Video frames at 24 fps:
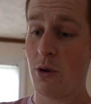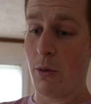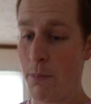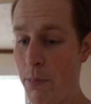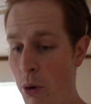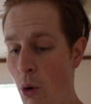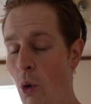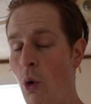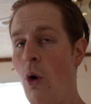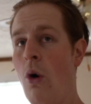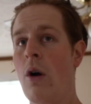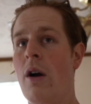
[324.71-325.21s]

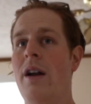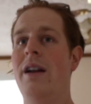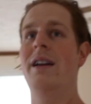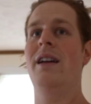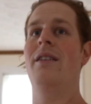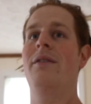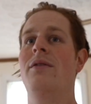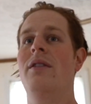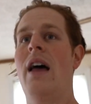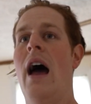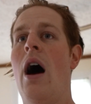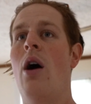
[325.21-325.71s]
rapport
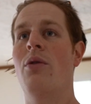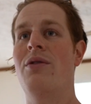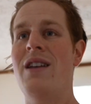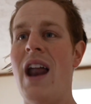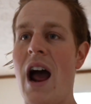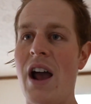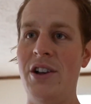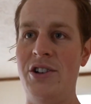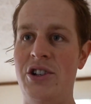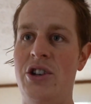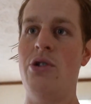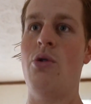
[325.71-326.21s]
and how
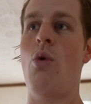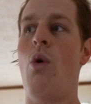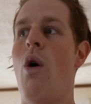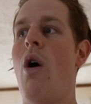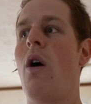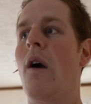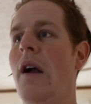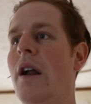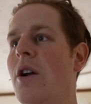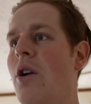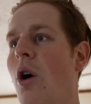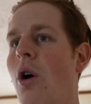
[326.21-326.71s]
nice you
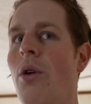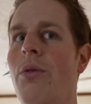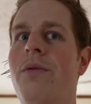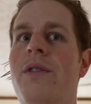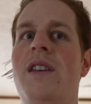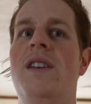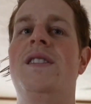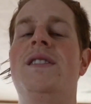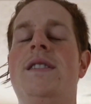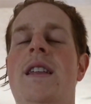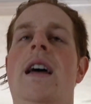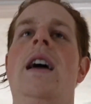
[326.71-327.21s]
are and all of
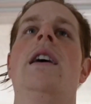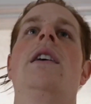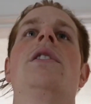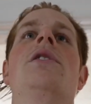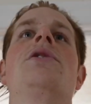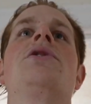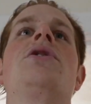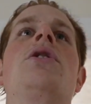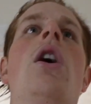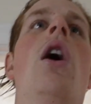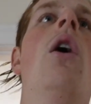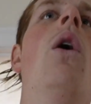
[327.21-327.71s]
these
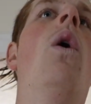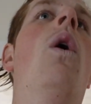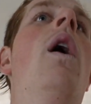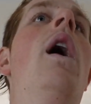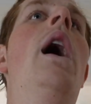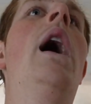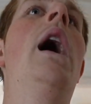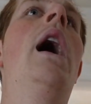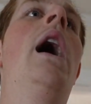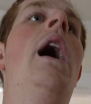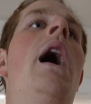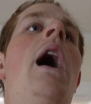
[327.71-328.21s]
things. So
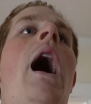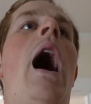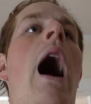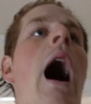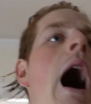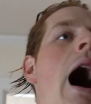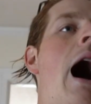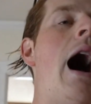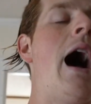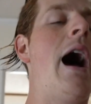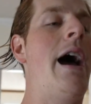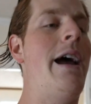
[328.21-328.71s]

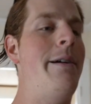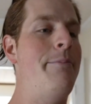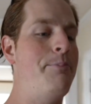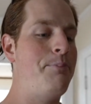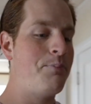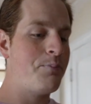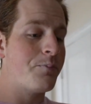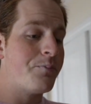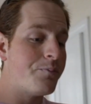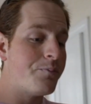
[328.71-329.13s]
I